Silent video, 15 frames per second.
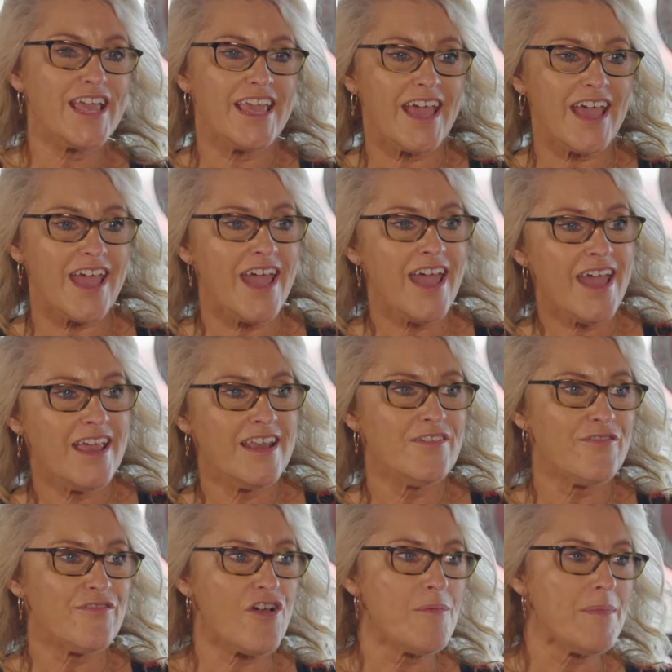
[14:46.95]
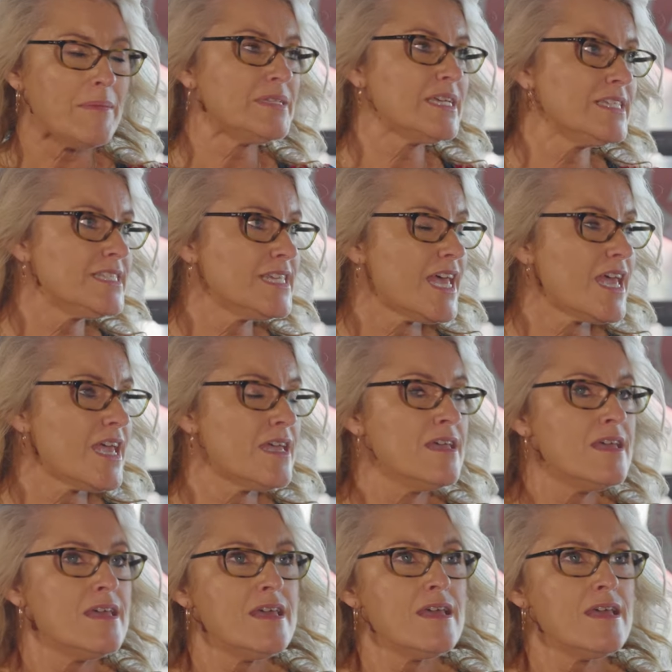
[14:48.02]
to get from MDC